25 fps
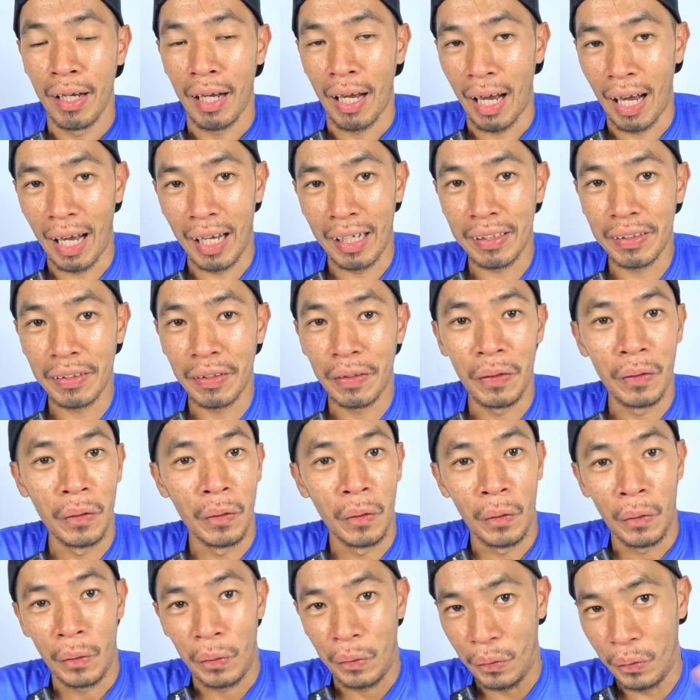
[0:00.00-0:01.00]
and
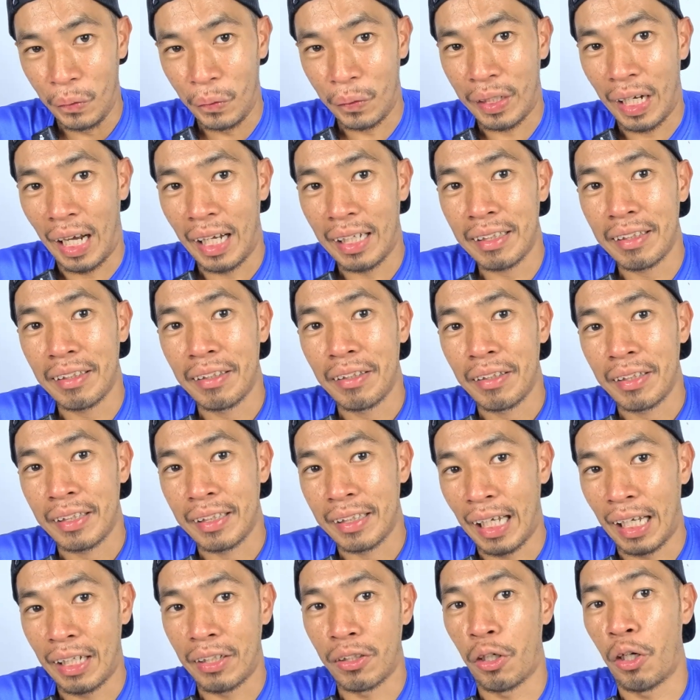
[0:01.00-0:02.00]
you can't
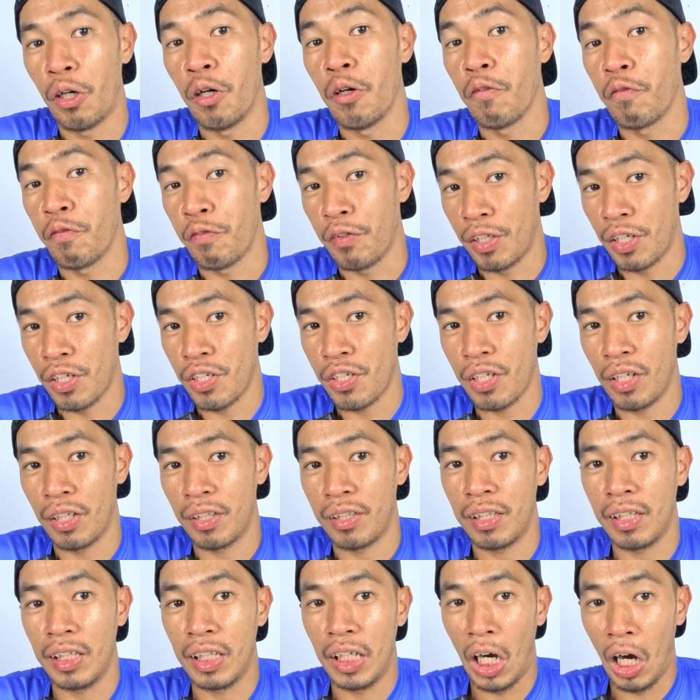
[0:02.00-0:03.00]
get your finisher
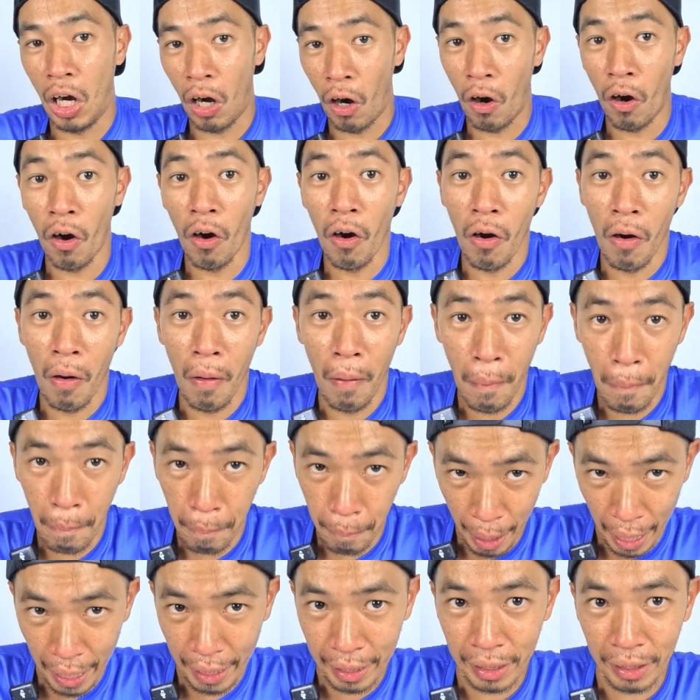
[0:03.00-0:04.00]
tee or
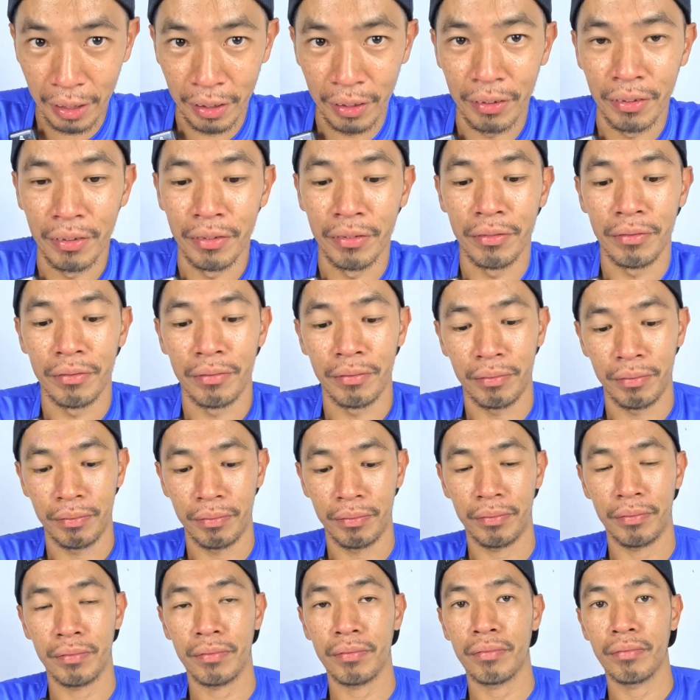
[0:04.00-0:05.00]
medal.
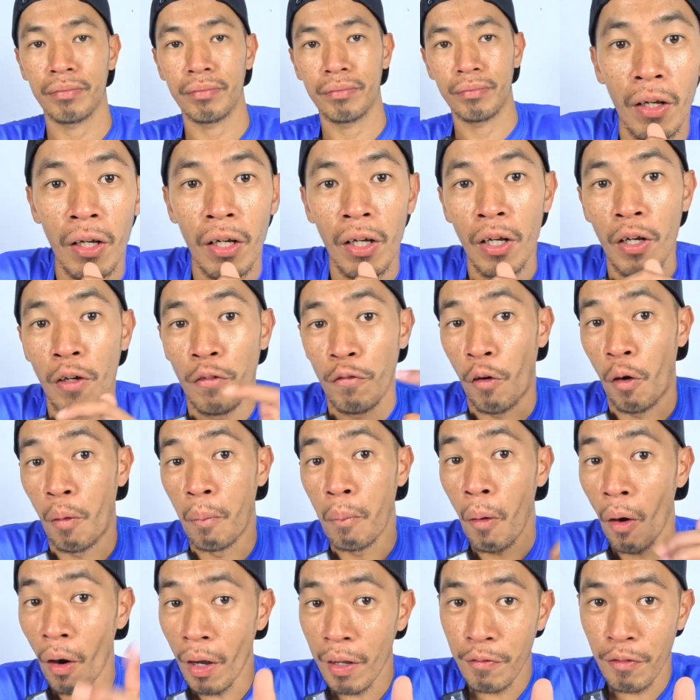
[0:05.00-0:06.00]
For
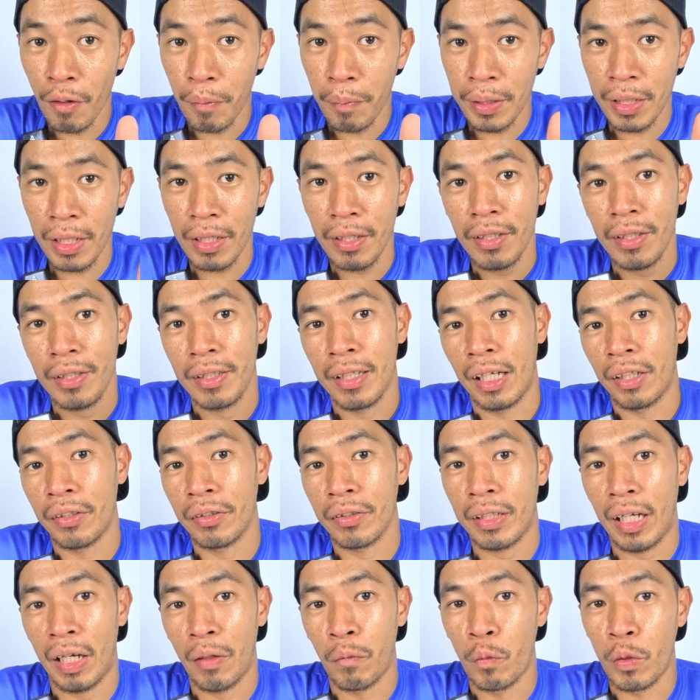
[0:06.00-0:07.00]
more information, then
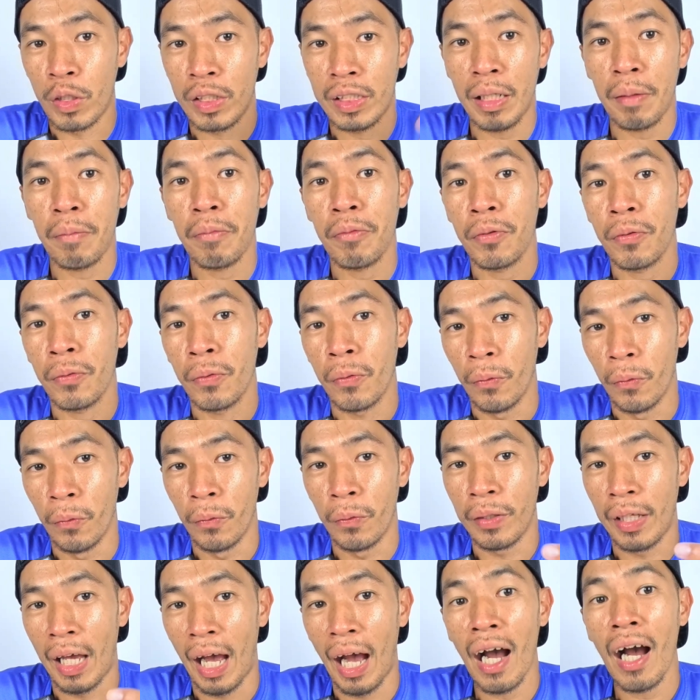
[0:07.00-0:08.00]
you can visit
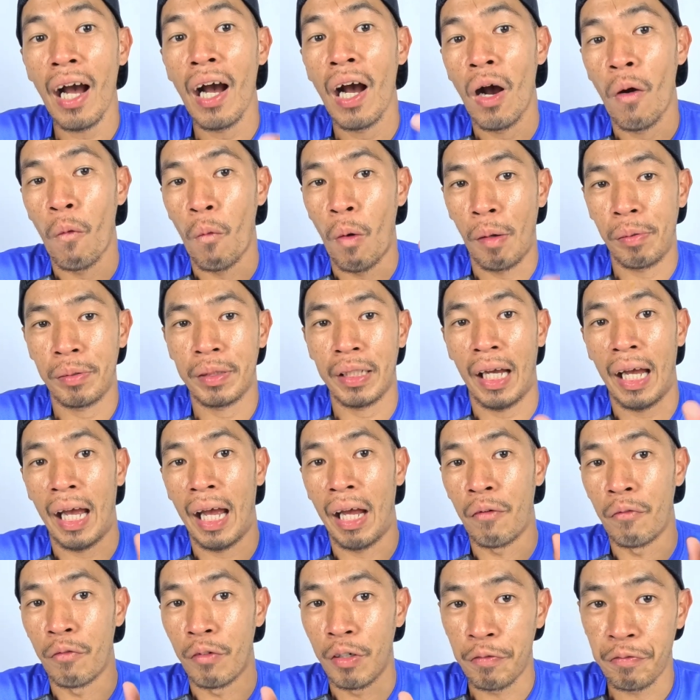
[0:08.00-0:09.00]
to their website
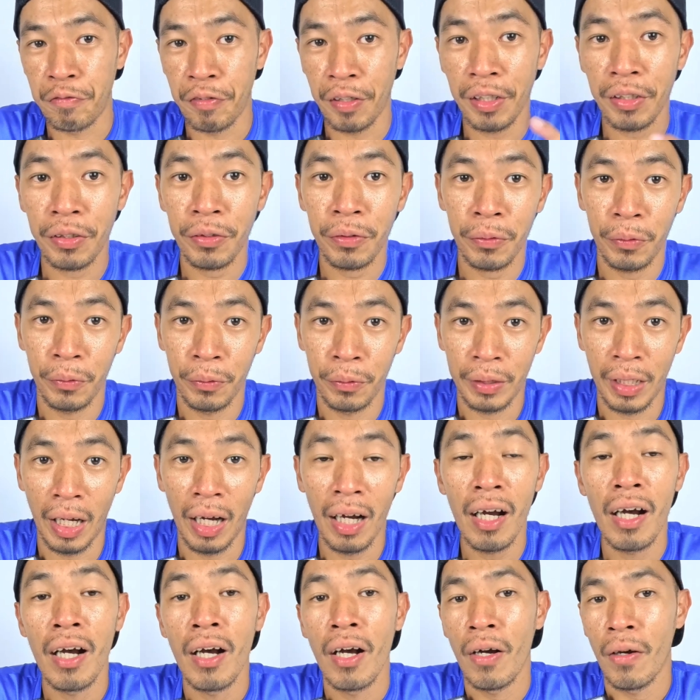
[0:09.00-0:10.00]
and refer to
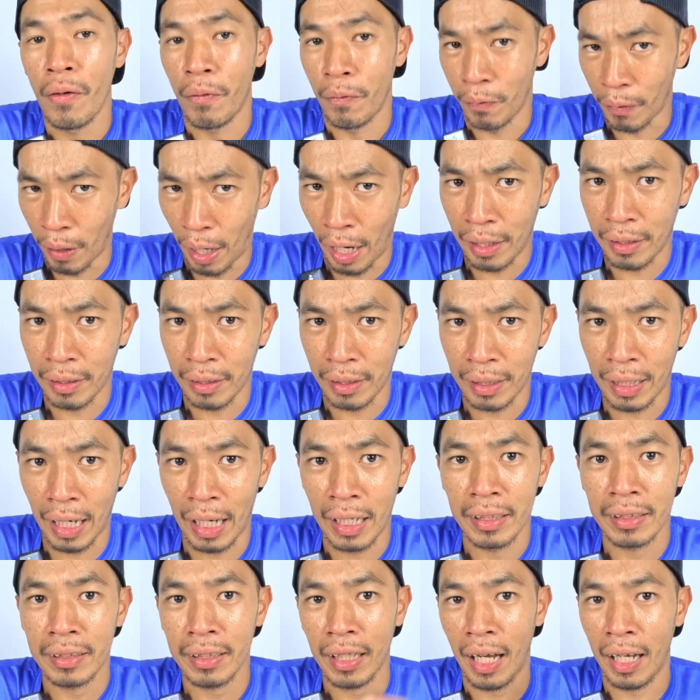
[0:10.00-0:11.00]
the runner
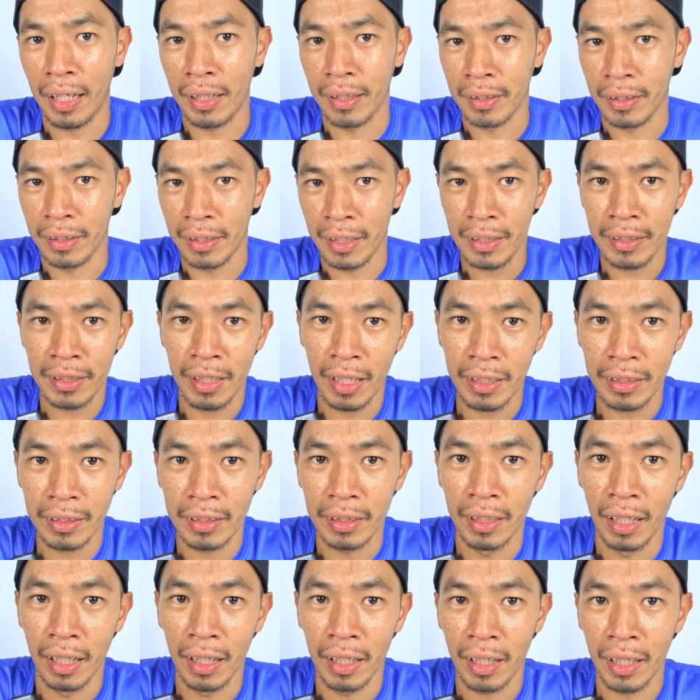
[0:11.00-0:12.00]
guides. And this
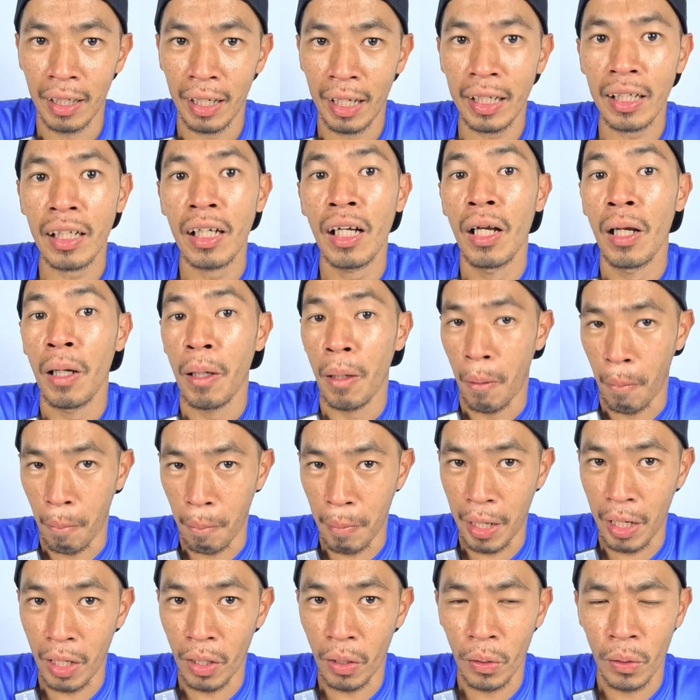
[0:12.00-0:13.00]
is the link
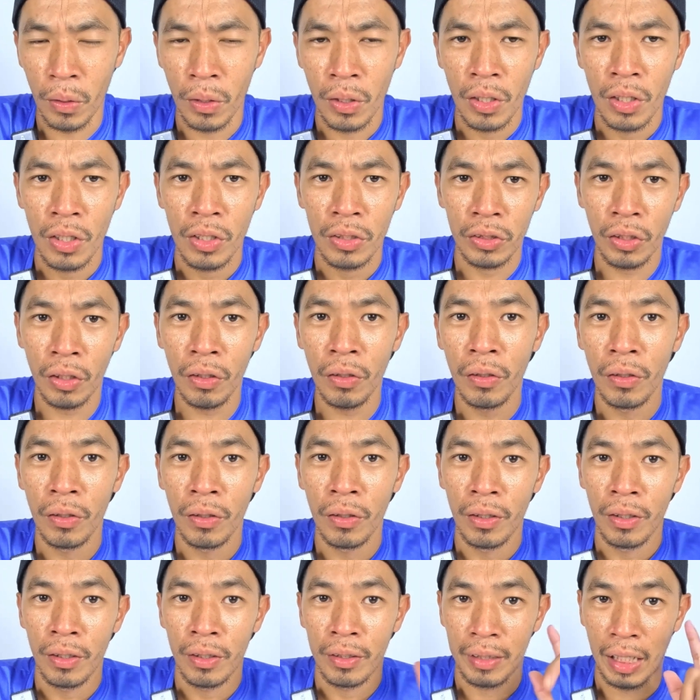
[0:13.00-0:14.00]
below. So
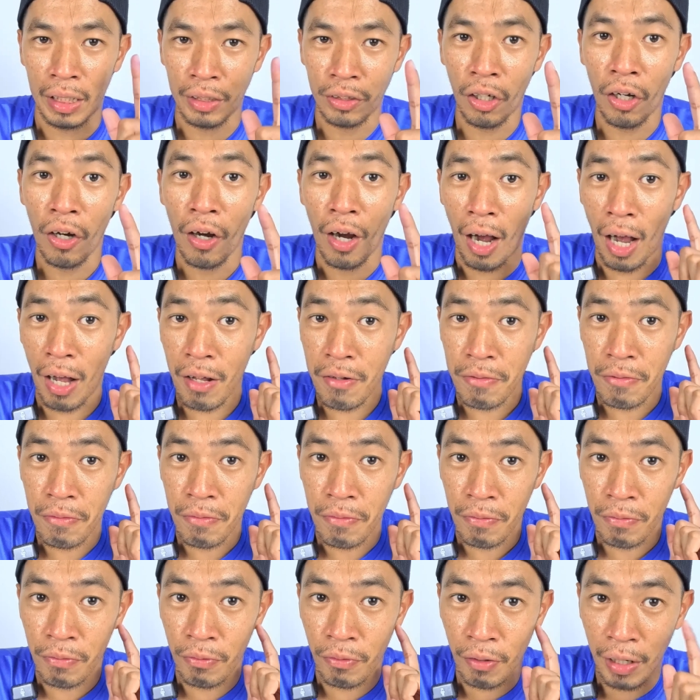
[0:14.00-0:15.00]
that's all, and
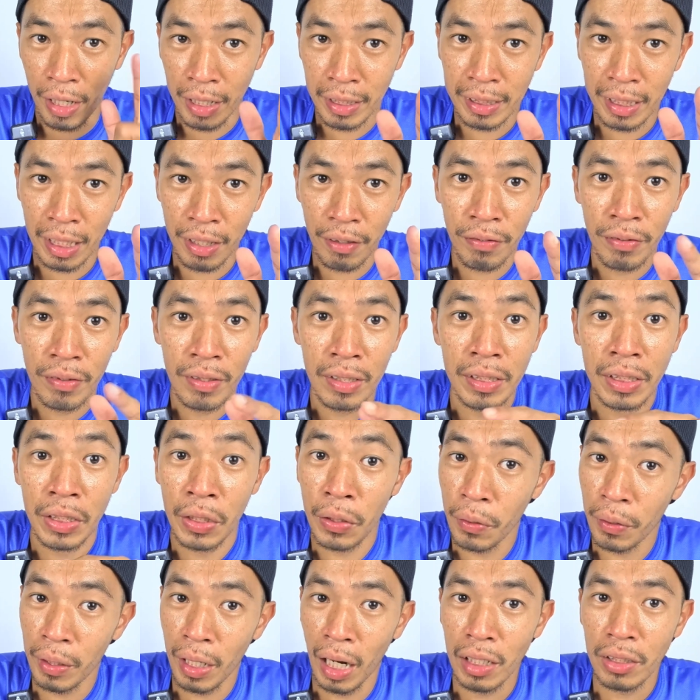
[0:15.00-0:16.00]
very safe. See
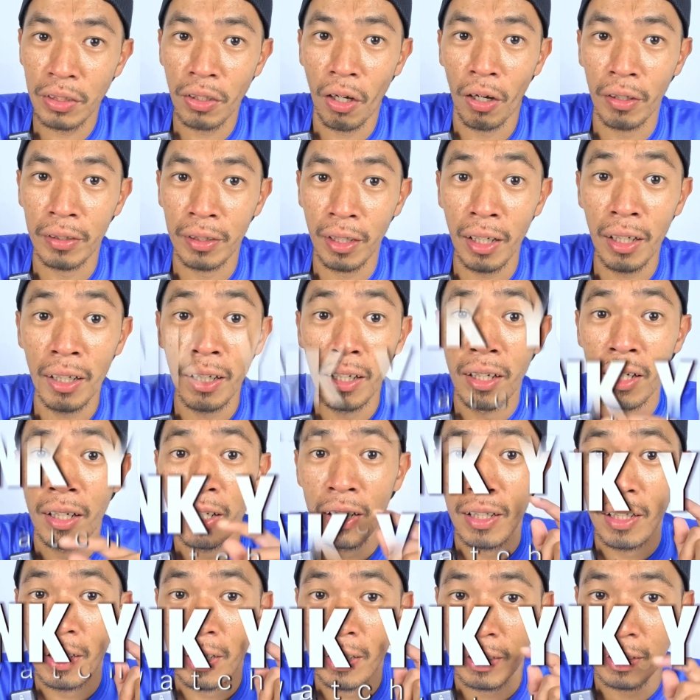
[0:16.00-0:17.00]
you guys on the
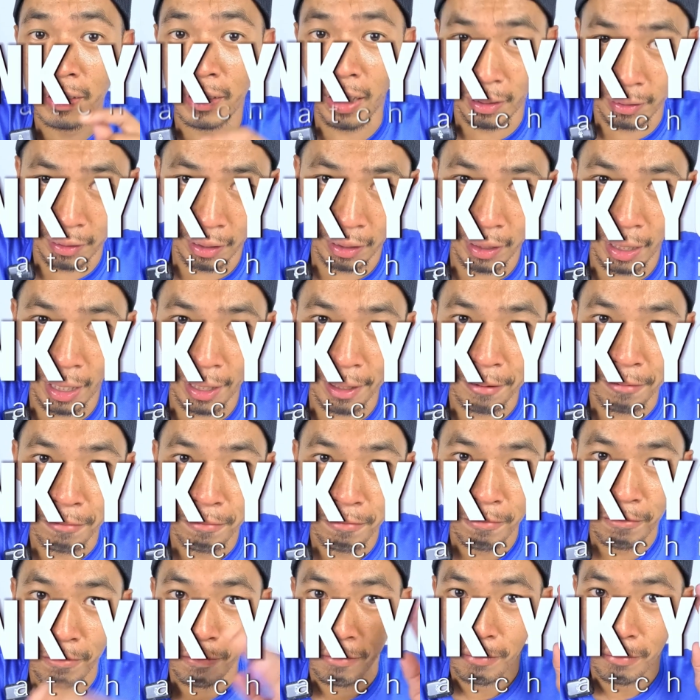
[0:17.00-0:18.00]
starting line.
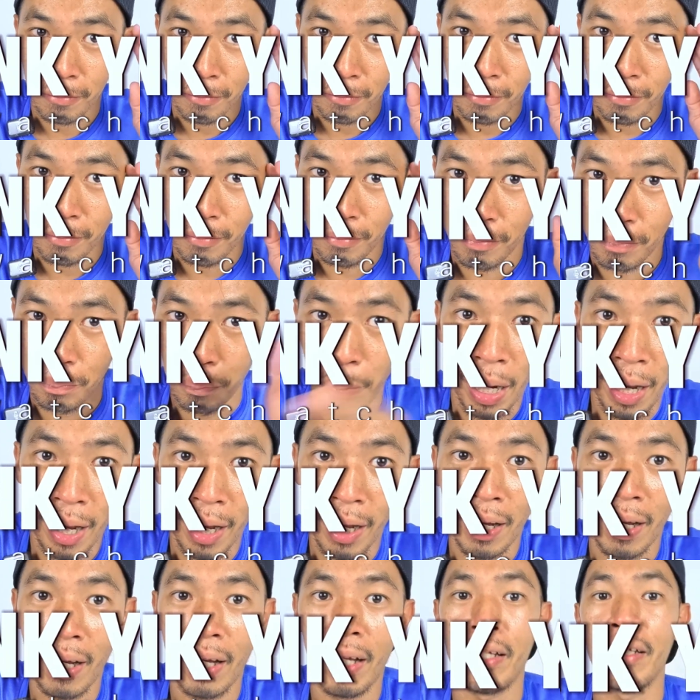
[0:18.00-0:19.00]

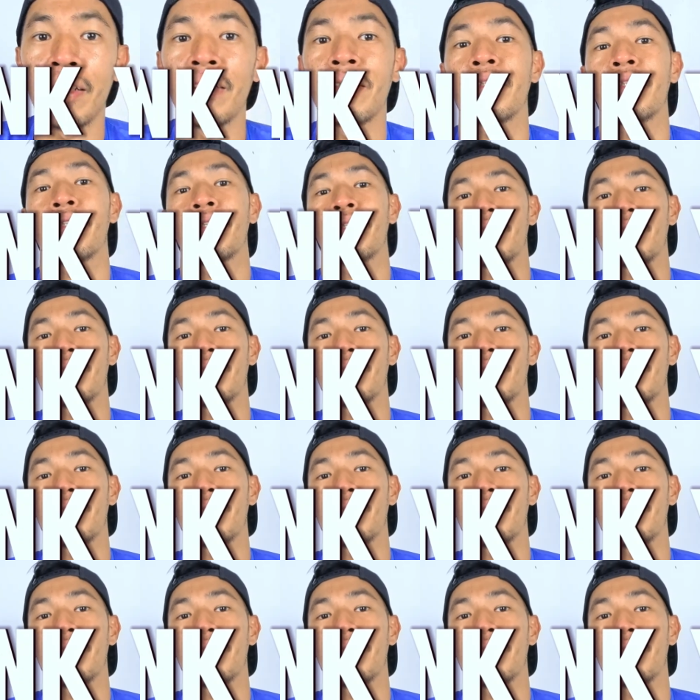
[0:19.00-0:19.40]
Bye.